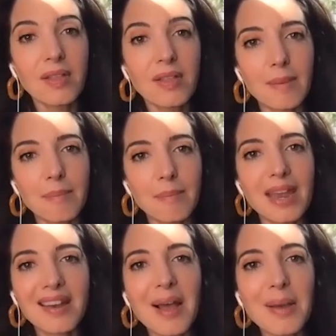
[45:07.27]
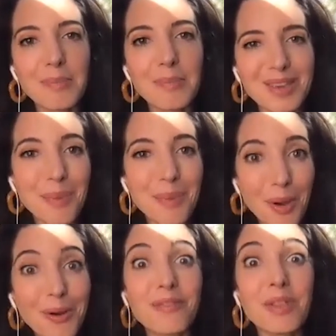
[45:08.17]
that may not be a
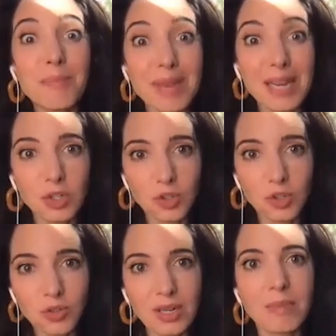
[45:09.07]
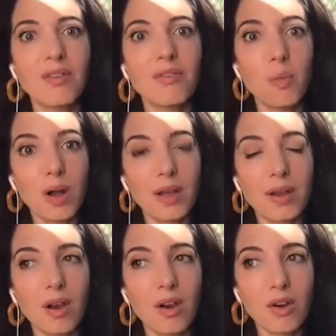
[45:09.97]
part of the mainstream of what
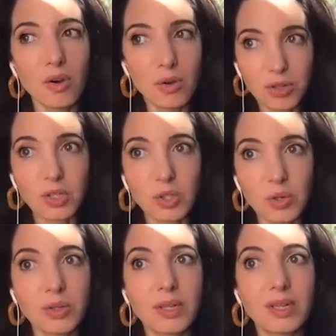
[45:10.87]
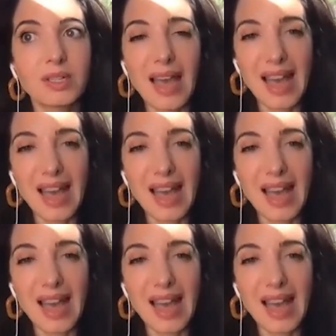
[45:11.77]
our culture has told us